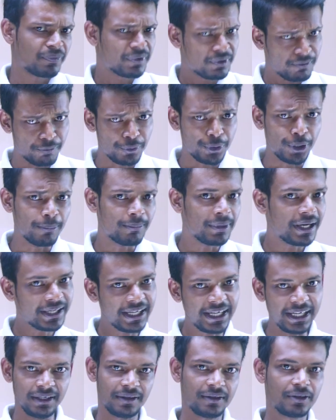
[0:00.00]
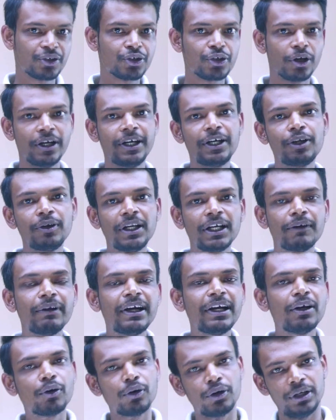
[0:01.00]
from, again, solid to
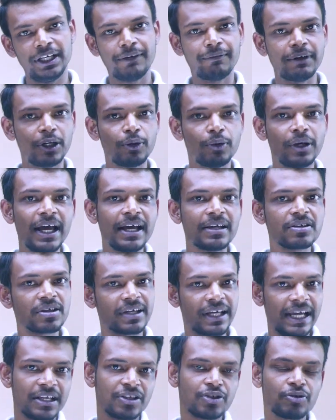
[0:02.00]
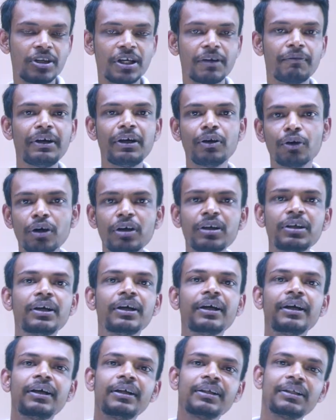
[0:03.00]
liquid, or liquid to gas, gas to liquid, or
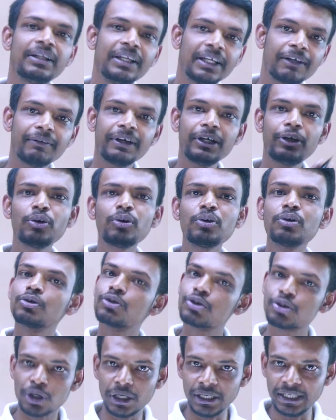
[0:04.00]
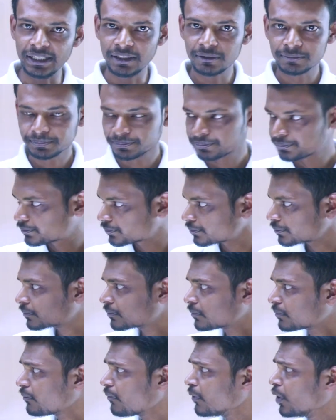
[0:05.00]
liquid to solid.
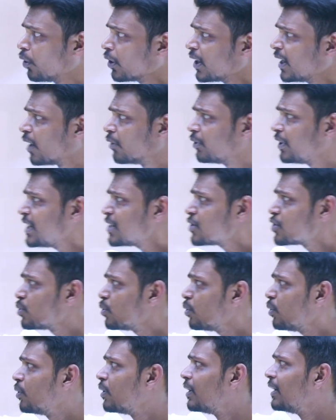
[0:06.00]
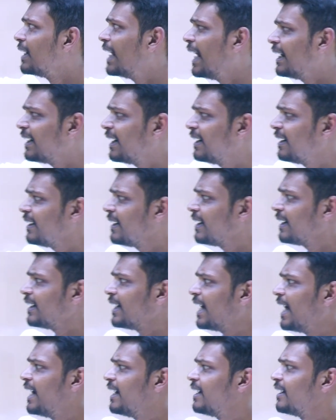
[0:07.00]
Okay, now these two, latent heat
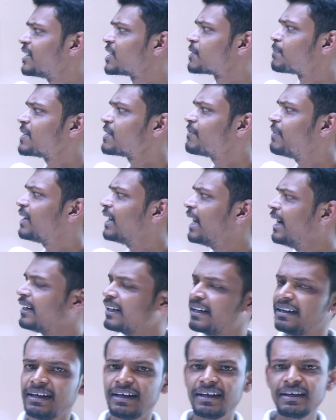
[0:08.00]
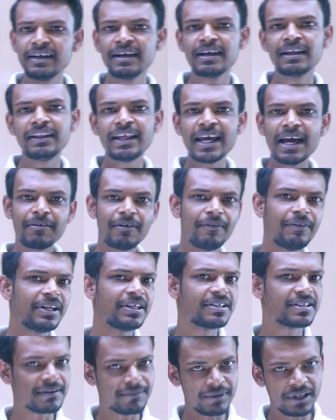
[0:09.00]
and specific latent heat, they have
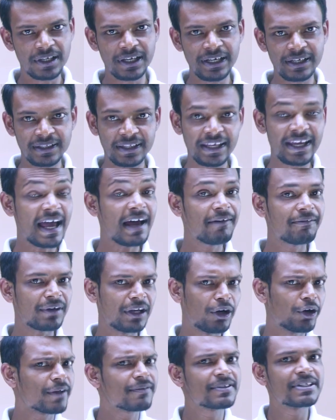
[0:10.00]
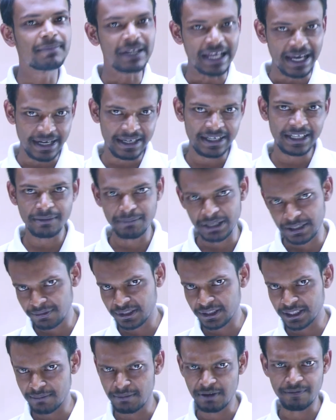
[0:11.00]
a lot of similarity in
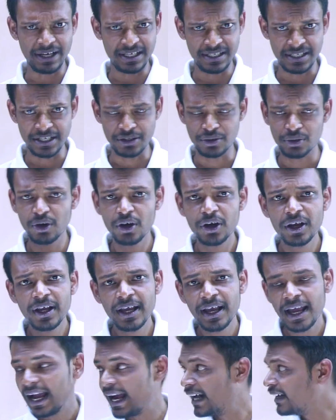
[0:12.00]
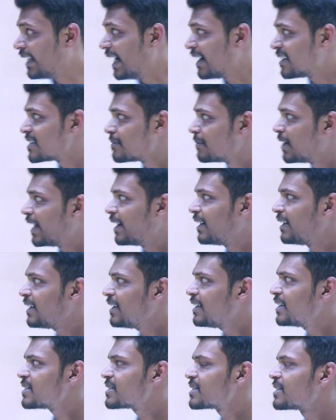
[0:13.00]
between them, if I say so. And that
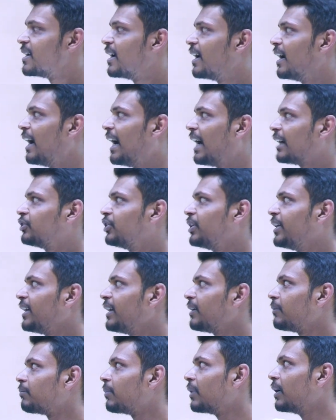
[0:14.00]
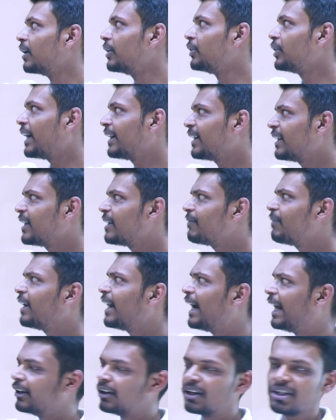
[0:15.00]
similarity is actually, I can give an
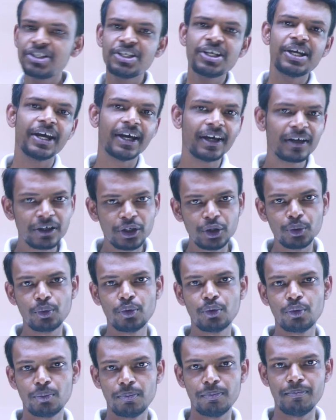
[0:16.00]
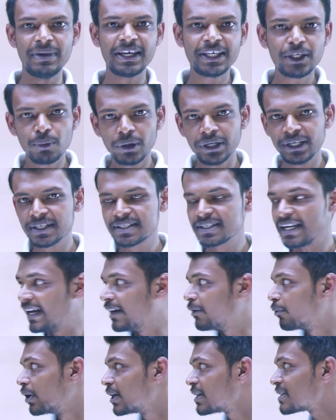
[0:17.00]
analogy here to make you
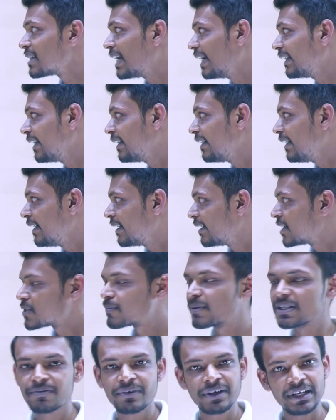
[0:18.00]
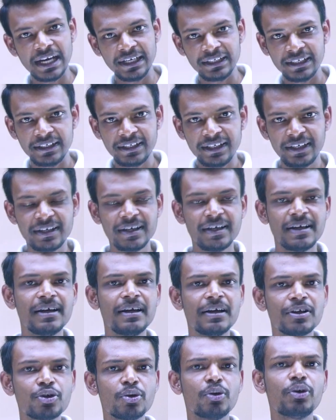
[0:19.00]
understand what is latent heat and specific latent heat.
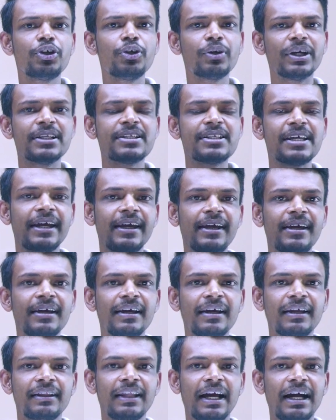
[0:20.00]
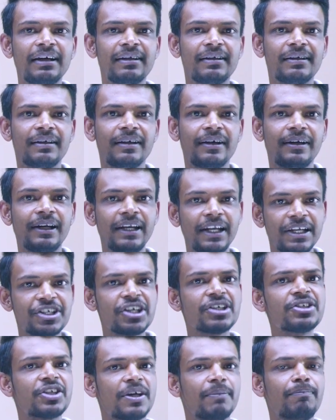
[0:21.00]
So you can say that the
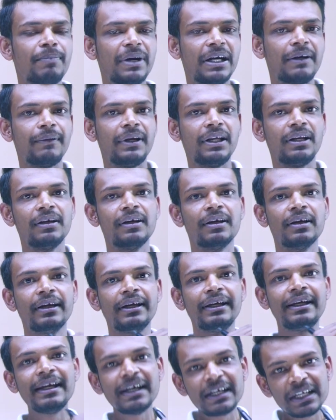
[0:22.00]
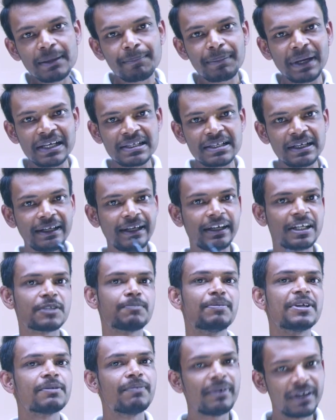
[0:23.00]
relationship between heat capacity and
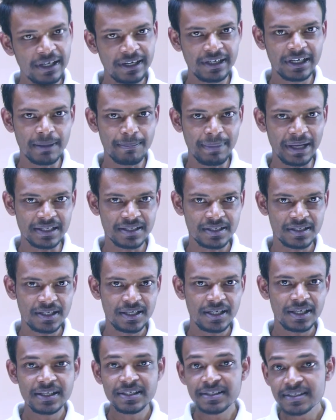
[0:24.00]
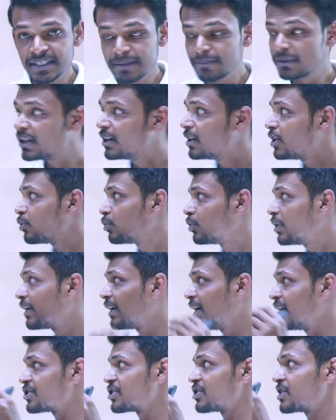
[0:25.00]
specific heat capacity is similar to the
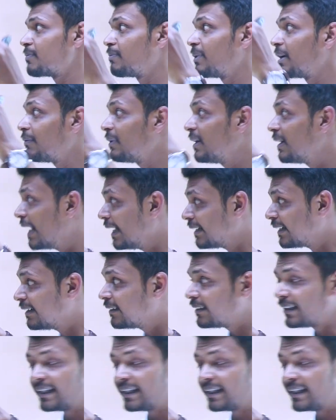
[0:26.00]
relationship between latent